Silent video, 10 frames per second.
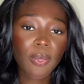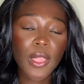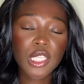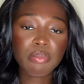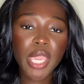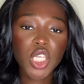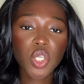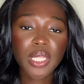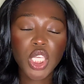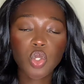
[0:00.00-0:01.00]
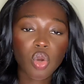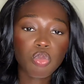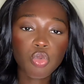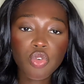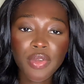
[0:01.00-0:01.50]
to make sure that you are
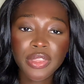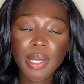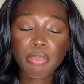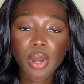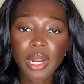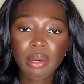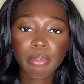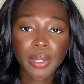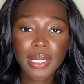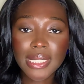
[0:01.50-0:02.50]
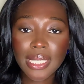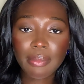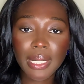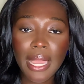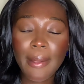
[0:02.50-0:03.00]
removing the product buildup.
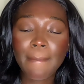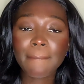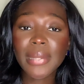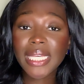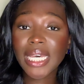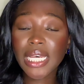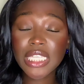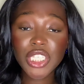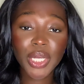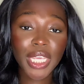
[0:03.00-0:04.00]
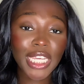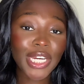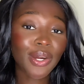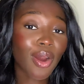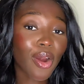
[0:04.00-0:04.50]
Because your
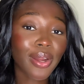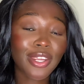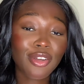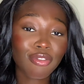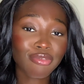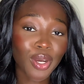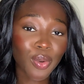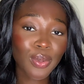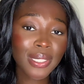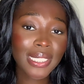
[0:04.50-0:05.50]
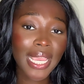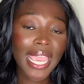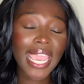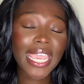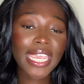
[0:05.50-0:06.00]
hair already grows,
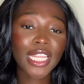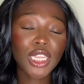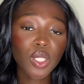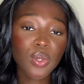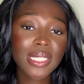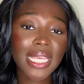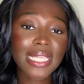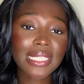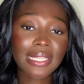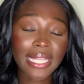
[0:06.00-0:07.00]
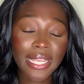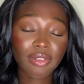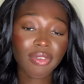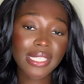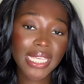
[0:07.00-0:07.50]
it can lose its
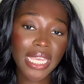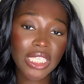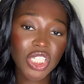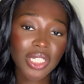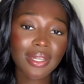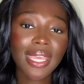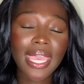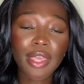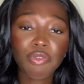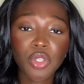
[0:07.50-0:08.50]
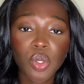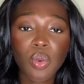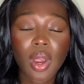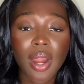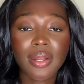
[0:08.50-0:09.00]
length retention if
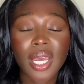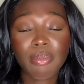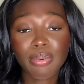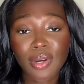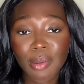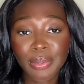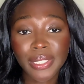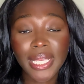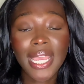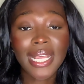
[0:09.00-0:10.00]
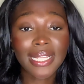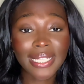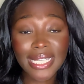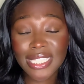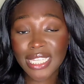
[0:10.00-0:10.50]
you are not properly
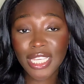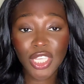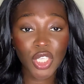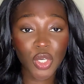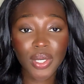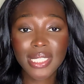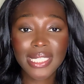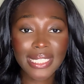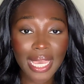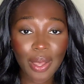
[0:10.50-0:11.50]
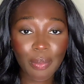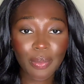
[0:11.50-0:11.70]
cleansing your scalp.